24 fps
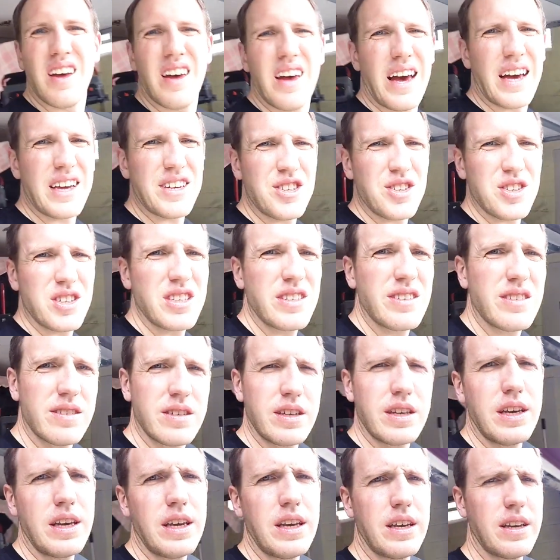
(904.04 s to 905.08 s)
As you can
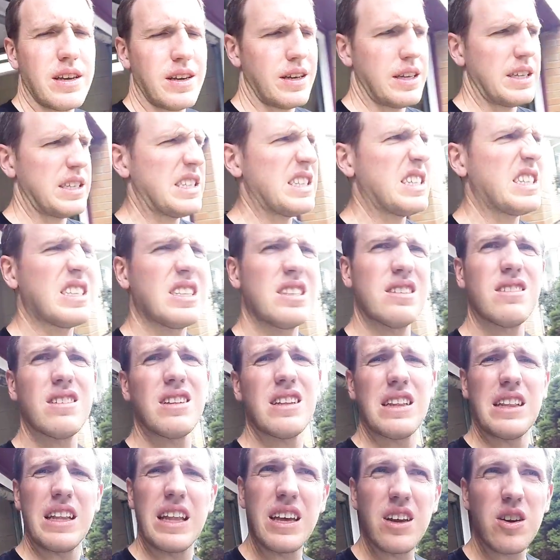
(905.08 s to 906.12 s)
see, still a
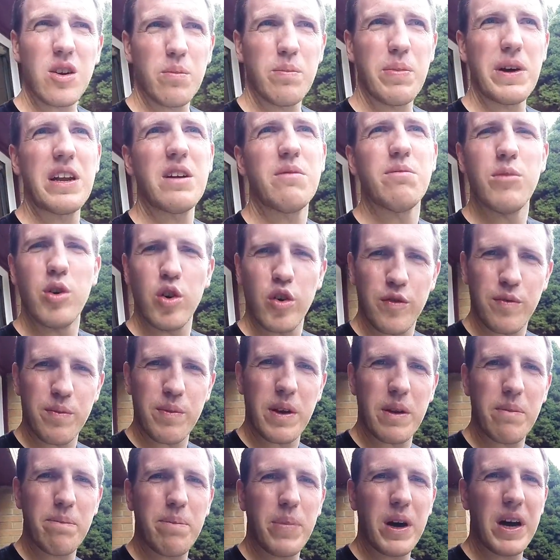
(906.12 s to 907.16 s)
little bit of
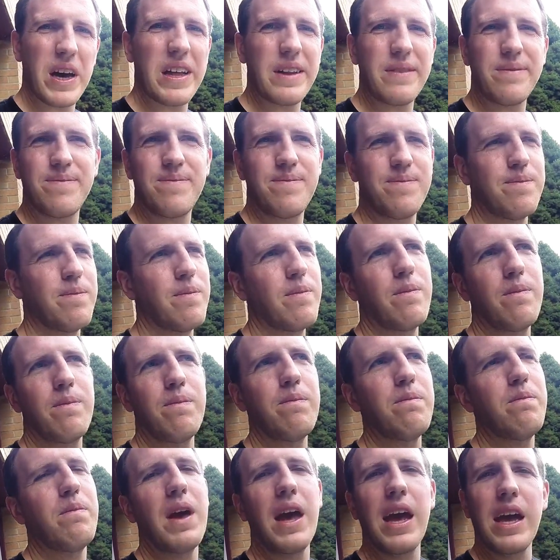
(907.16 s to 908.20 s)
movement, but
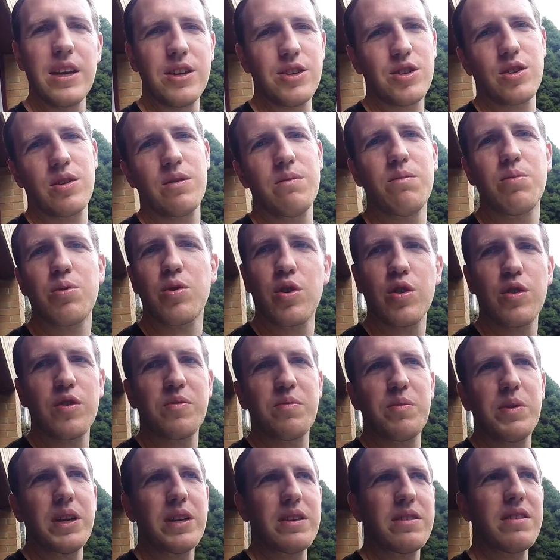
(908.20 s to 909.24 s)
major
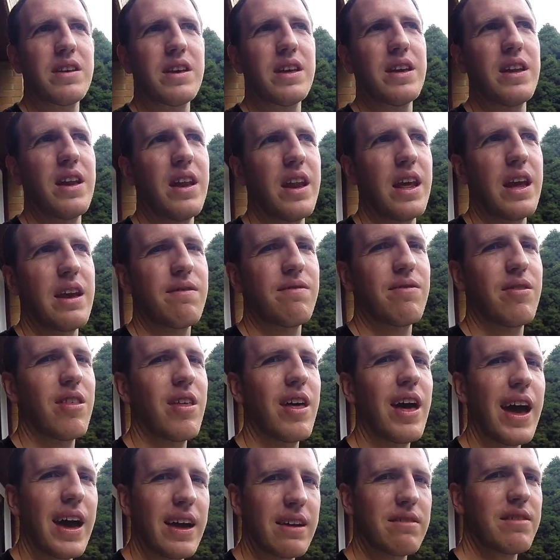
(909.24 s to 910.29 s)
improvement, and if
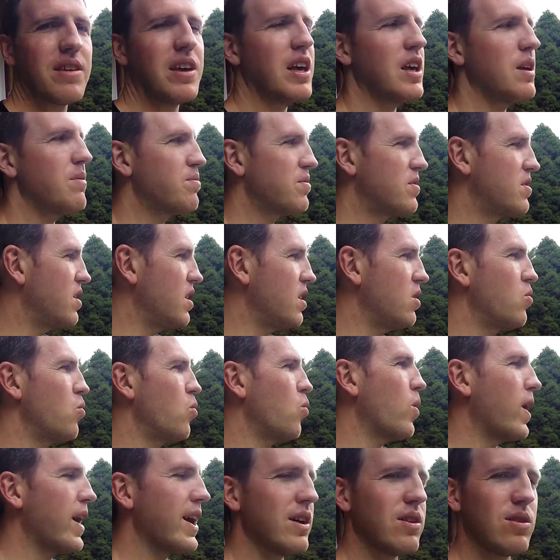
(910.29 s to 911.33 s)
that keeps the
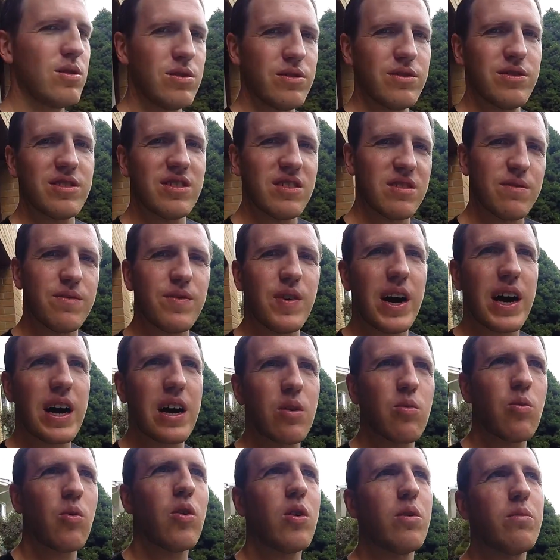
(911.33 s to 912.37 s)
welds and the
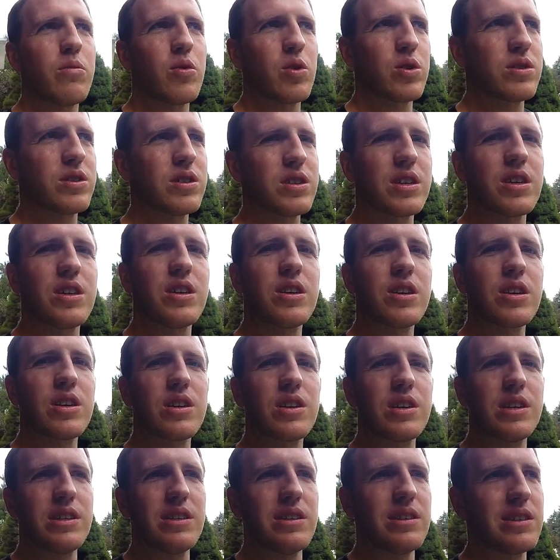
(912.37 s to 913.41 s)
firewall more
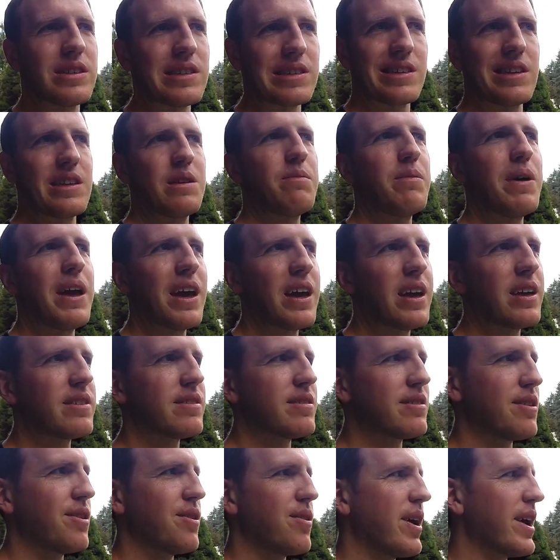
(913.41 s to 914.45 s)
secure and just going to make it
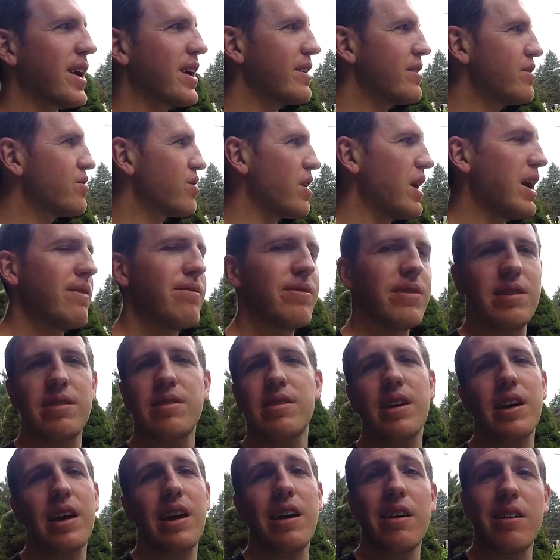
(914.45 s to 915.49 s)
so I can drive this
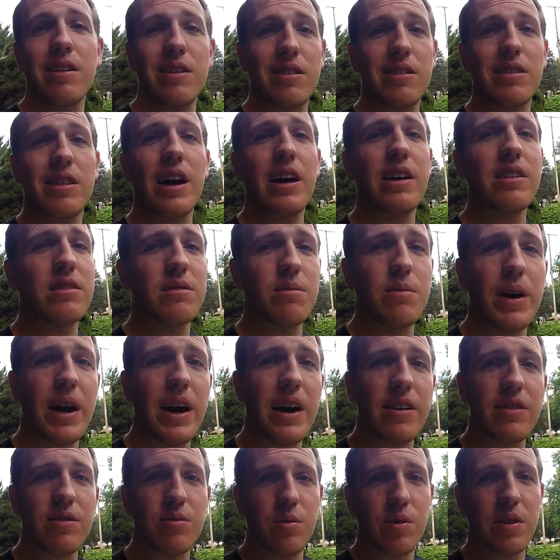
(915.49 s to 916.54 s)
thing 100,000
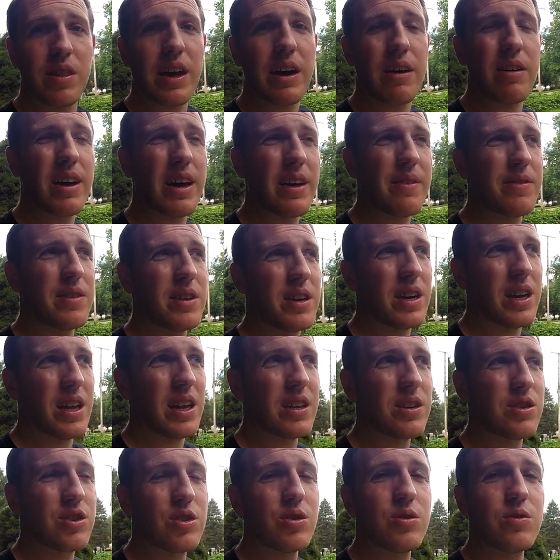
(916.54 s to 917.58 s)
miles without having any
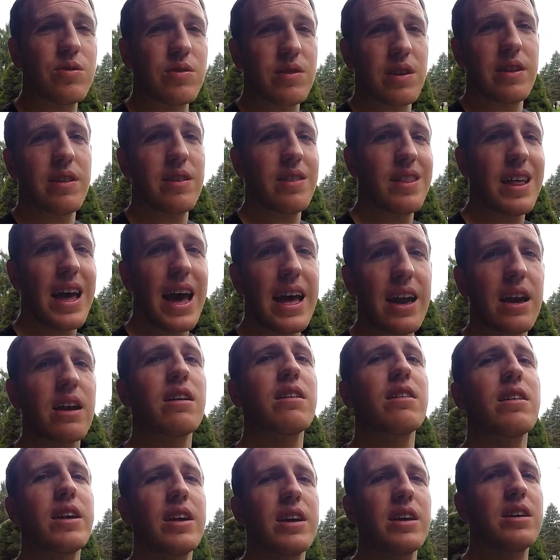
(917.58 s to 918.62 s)
issues in that
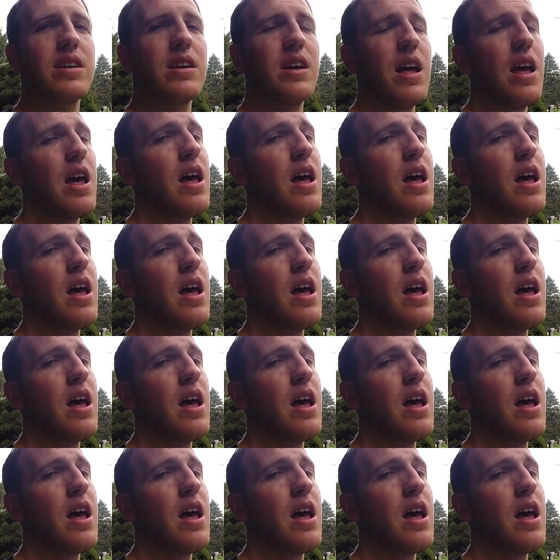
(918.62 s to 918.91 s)
area,